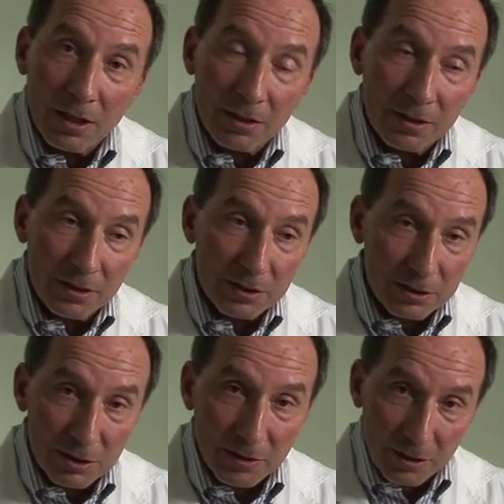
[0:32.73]
And this
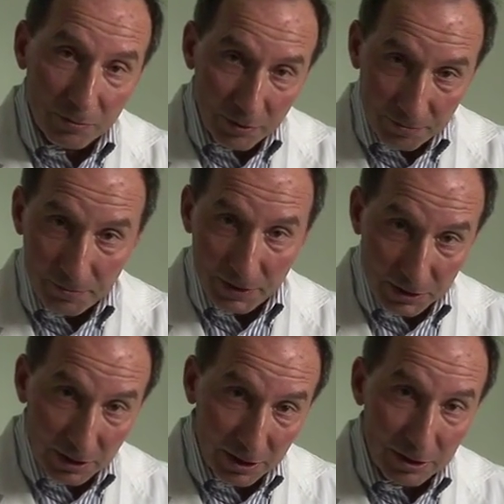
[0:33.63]
is something we've
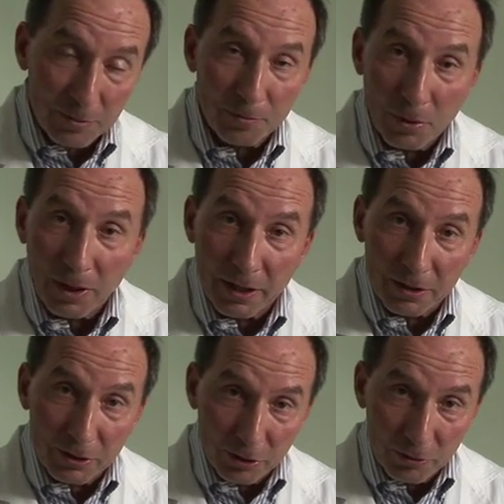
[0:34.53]
discussed prior
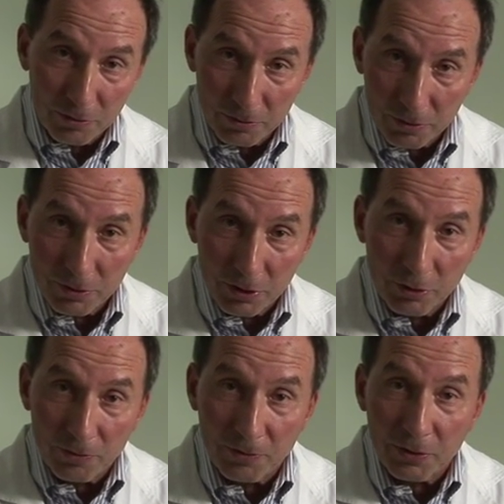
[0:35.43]
to you
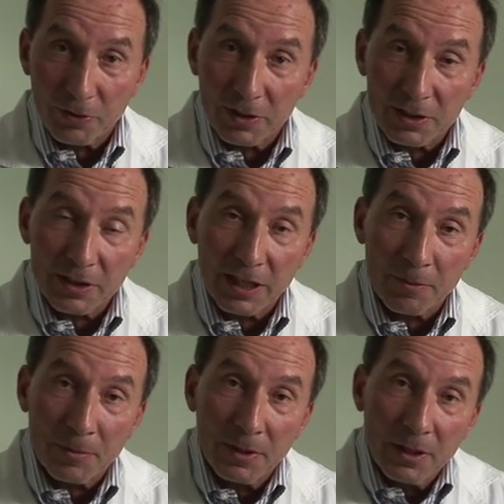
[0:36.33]
viewing this tape.